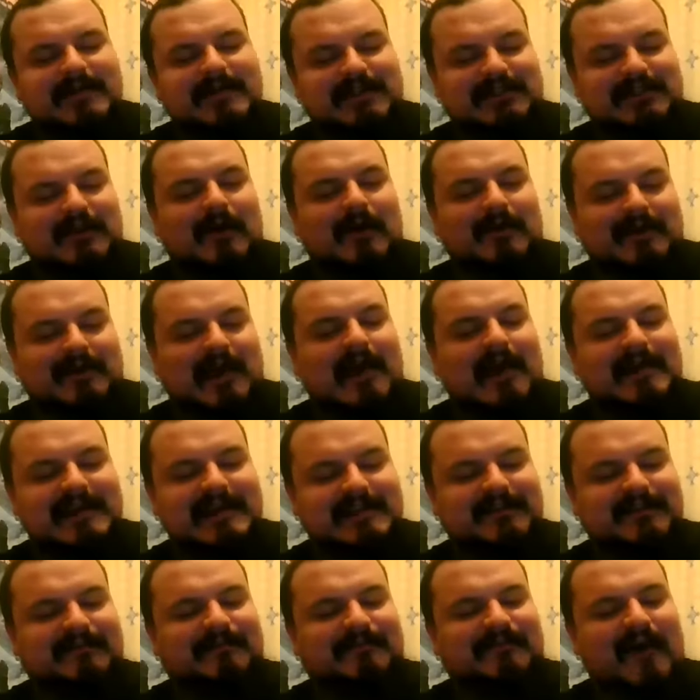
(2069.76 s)
with a Shotgun
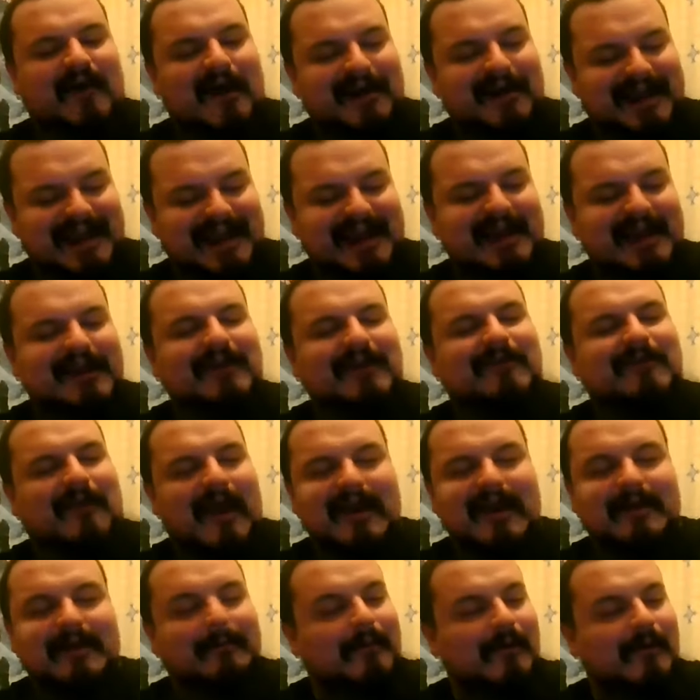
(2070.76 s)
is fucking
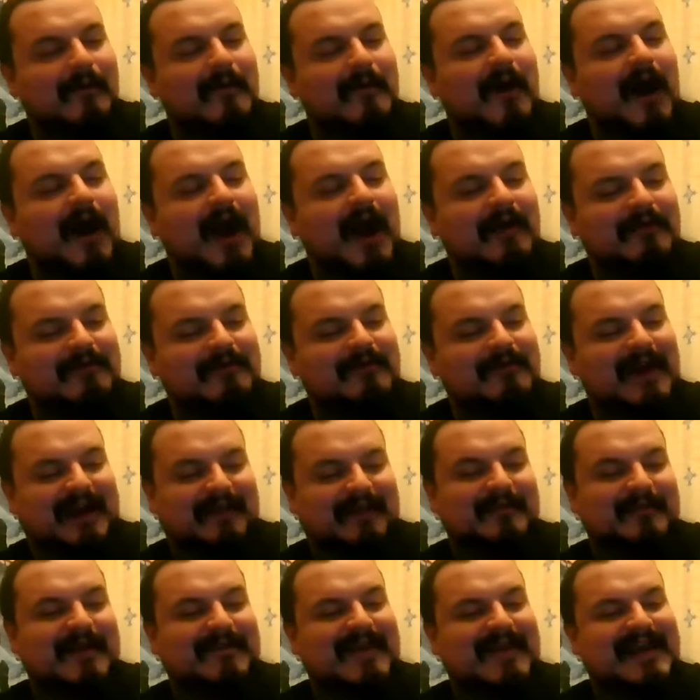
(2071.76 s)
incredible. I would
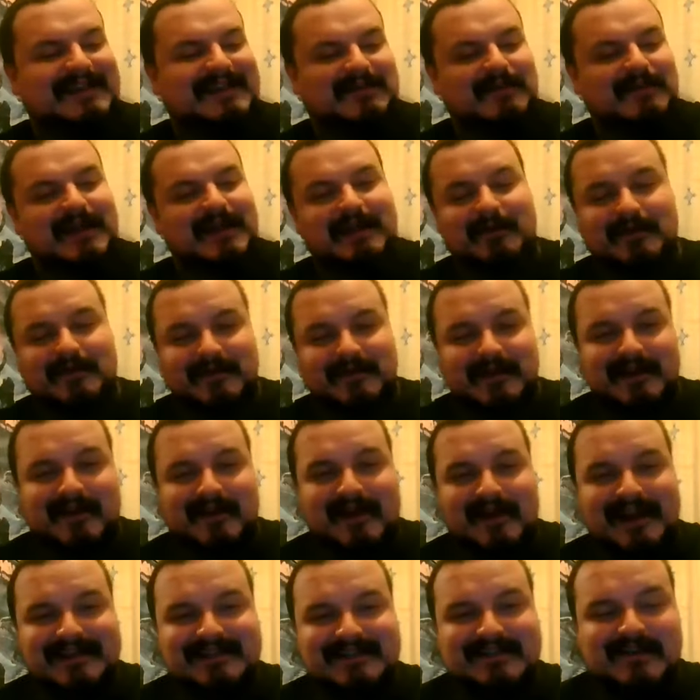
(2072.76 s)
recommend that to anyone that
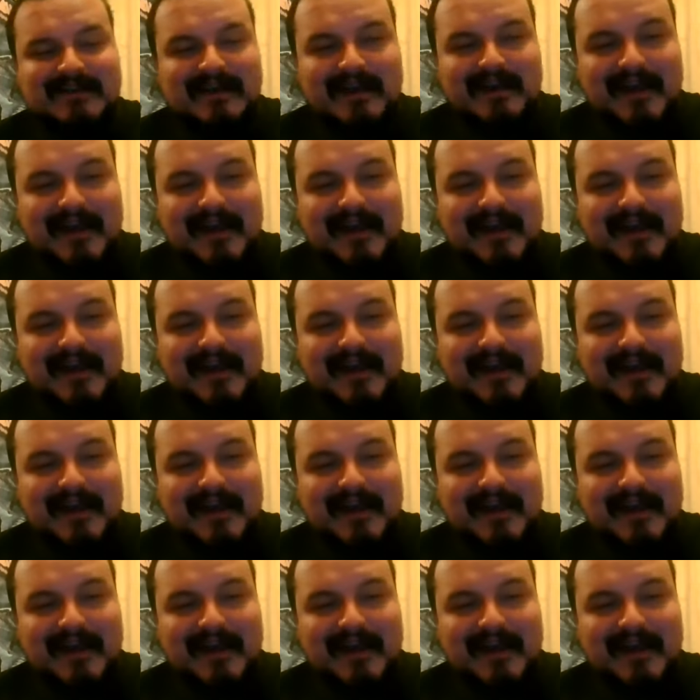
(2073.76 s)
likes